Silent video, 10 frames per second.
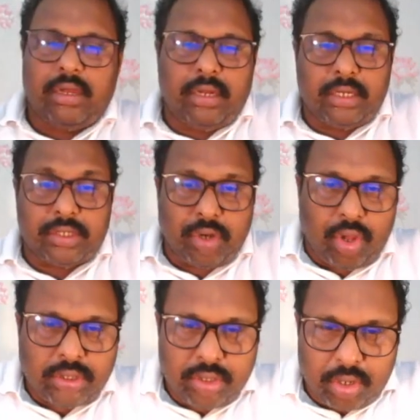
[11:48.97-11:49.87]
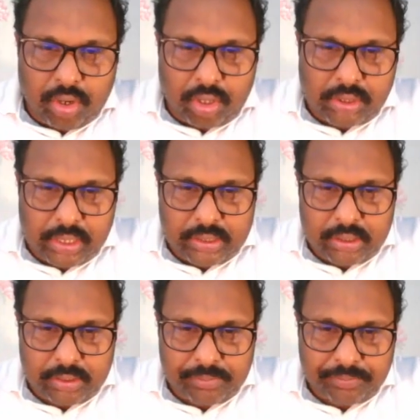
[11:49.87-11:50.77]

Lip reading: It's loss, not lossless.